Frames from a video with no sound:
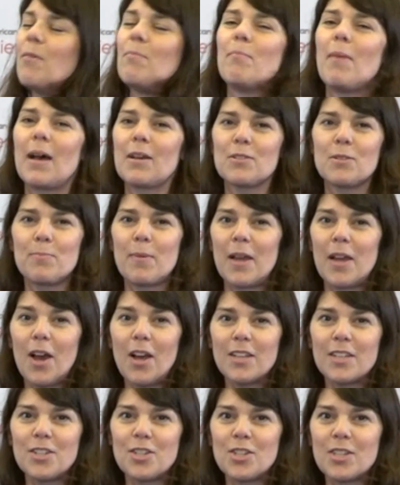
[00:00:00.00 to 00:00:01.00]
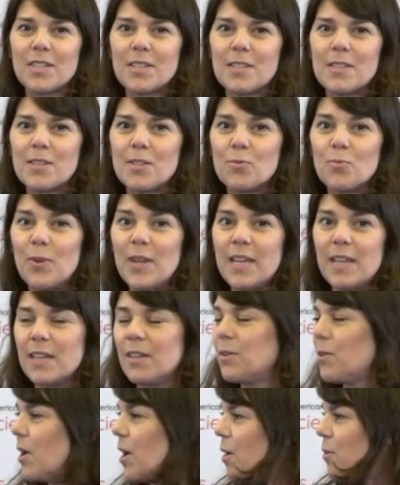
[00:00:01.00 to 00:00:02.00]
mouse biologists, we
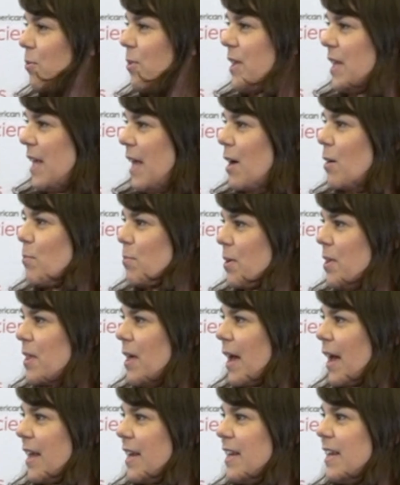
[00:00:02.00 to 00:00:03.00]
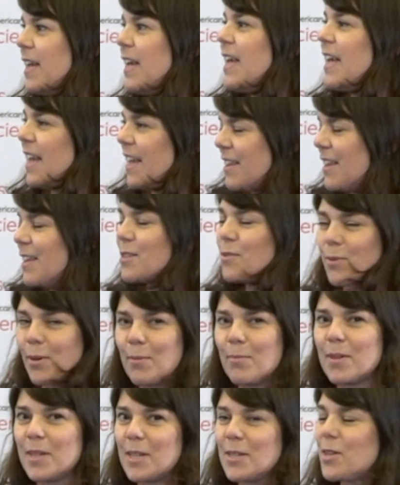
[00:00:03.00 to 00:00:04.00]
can really help with that. And that's what
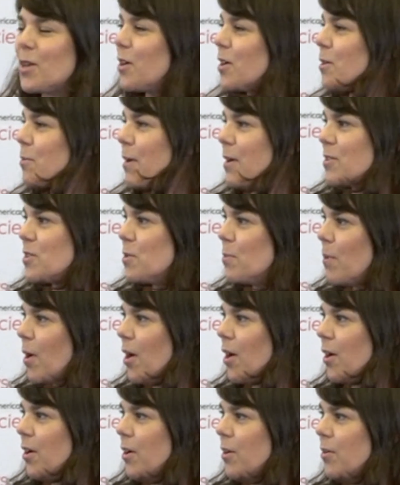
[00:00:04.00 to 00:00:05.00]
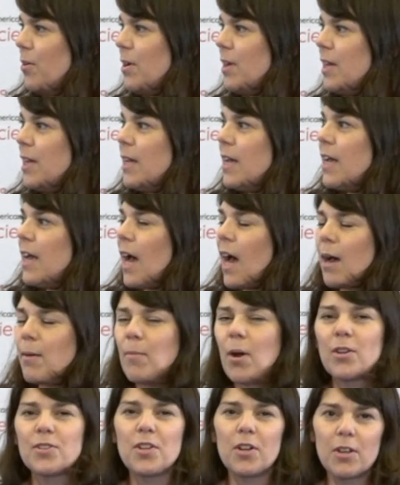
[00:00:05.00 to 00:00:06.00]
I'm going to talk about tomorrow.
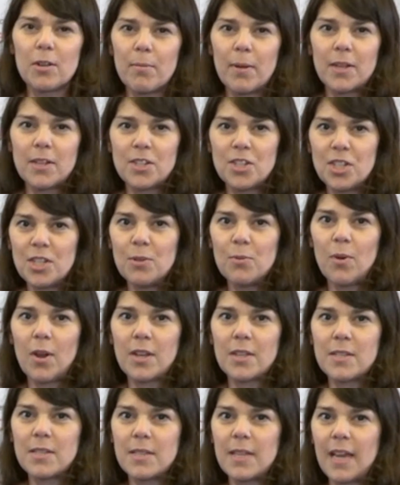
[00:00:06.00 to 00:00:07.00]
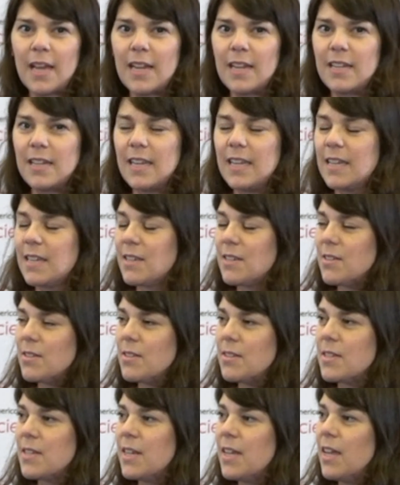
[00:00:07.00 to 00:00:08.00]
I'll talk about a GWAS that is
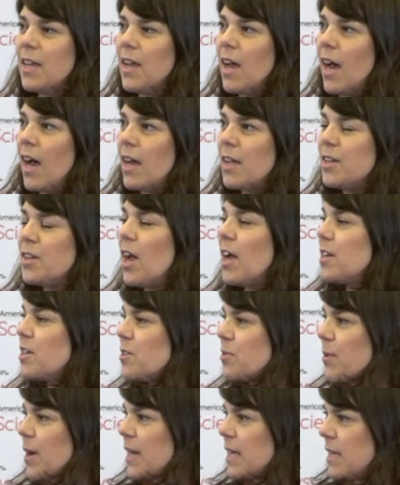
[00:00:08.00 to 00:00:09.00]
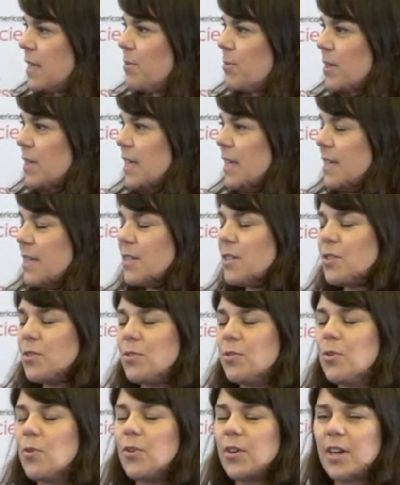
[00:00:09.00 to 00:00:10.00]
not directly related
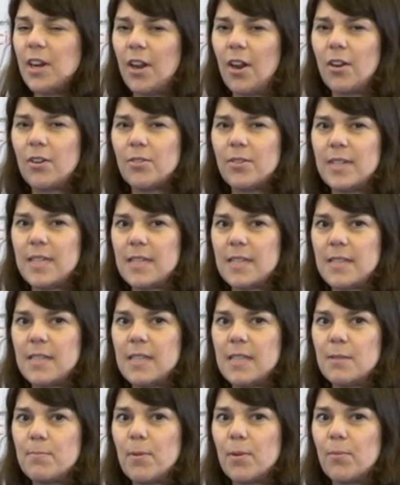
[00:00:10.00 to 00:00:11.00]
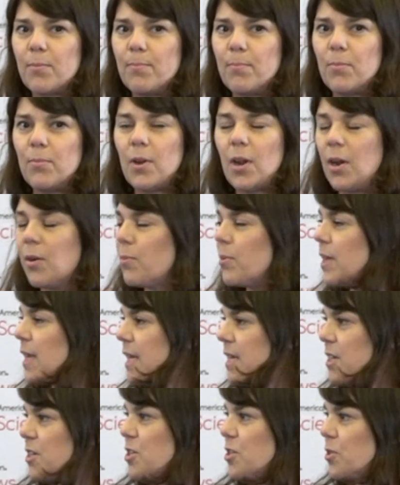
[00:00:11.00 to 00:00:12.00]
to coronary artery disease, but
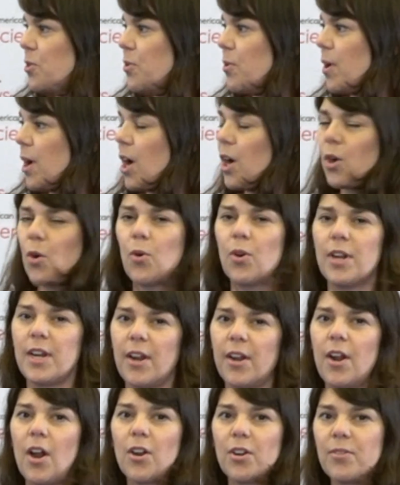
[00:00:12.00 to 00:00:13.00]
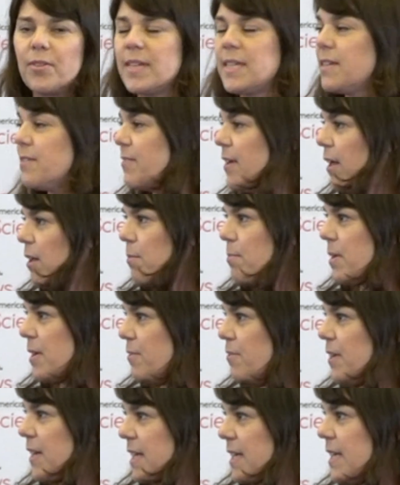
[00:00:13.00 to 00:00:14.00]
related to a coronary artery development
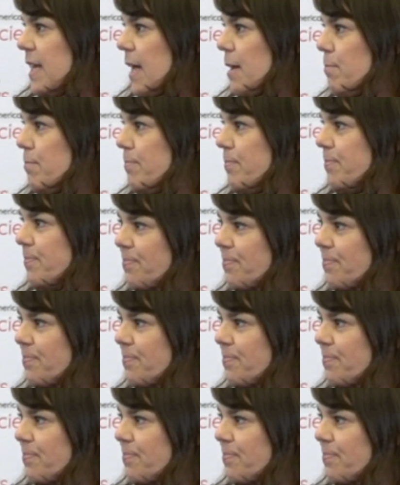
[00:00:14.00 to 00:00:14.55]
phenotype.